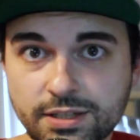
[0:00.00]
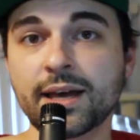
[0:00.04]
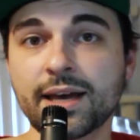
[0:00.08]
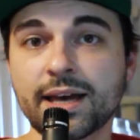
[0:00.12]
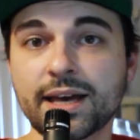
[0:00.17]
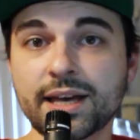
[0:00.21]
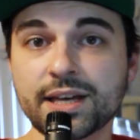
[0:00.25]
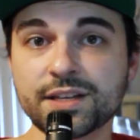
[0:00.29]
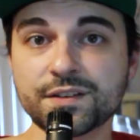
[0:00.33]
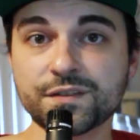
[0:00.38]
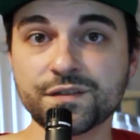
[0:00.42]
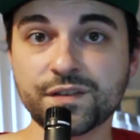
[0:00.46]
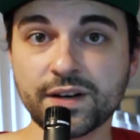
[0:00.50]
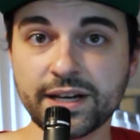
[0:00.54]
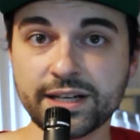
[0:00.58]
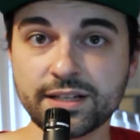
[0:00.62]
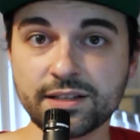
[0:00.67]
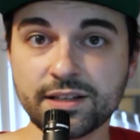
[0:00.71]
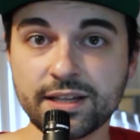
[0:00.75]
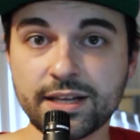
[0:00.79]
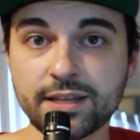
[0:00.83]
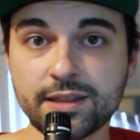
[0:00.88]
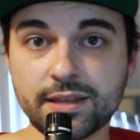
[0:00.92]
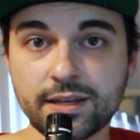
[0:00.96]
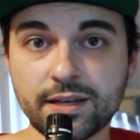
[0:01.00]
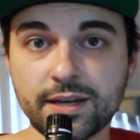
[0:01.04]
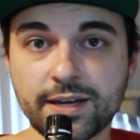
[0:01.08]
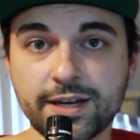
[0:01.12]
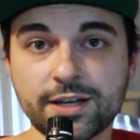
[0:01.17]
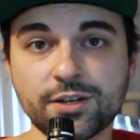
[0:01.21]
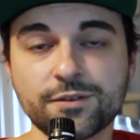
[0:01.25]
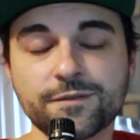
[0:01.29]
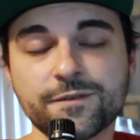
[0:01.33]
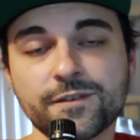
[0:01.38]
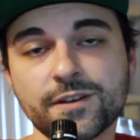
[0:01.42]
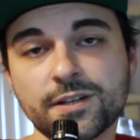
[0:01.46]
And finally, the
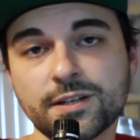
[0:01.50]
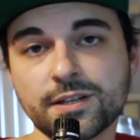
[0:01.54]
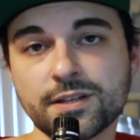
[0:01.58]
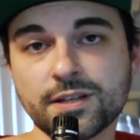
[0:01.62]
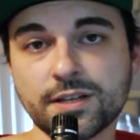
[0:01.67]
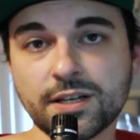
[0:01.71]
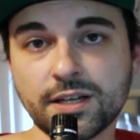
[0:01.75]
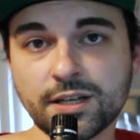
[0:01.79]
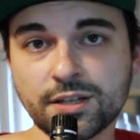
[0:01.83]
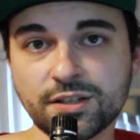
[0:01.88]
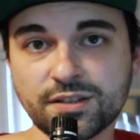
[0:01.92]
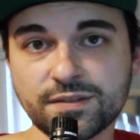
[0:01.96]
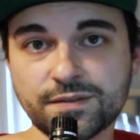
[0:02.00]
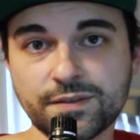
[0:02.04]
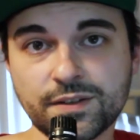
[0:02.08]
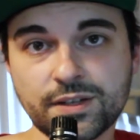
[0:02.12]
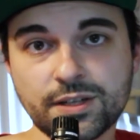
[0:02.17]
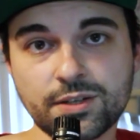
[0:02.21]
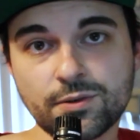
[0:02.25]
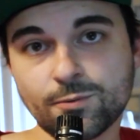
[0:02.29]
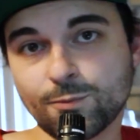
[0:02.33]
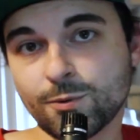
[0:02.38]
Aelfinn and the Ealfinn